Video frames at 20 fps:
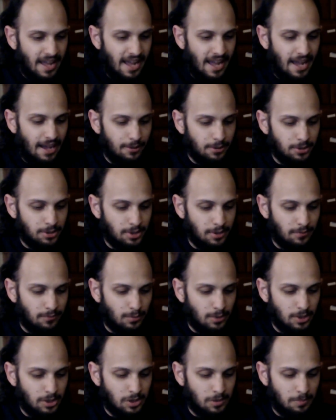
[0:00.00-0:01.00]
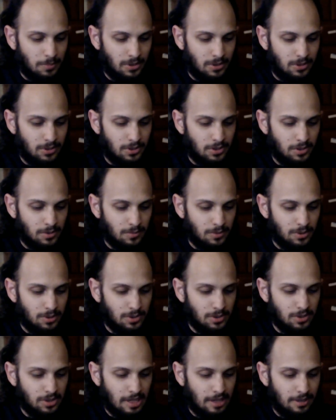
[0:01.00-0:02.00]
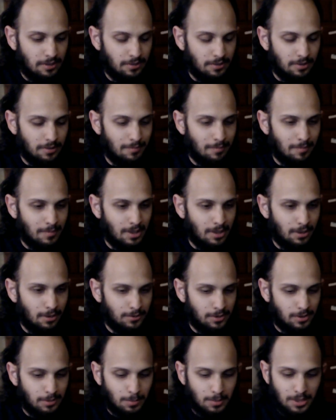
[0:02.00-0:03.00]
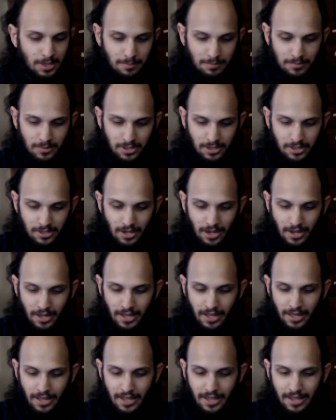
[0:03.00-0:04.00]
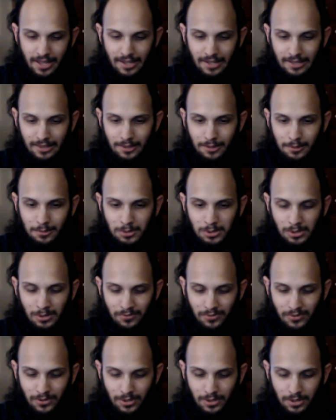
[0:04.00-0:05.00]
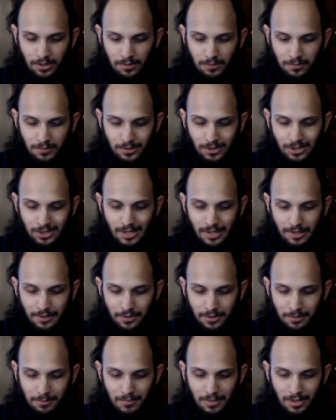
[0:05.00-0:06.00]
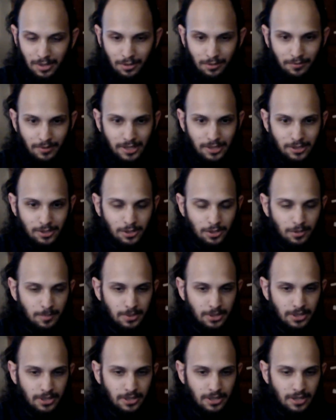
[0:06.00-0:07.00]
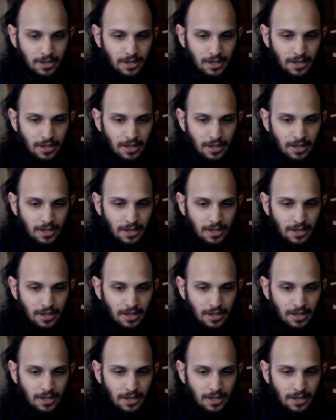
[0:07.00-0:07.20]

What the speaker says: House of Whispers, which is out in the middle of September, and Lucifer, which is out in the middle of October.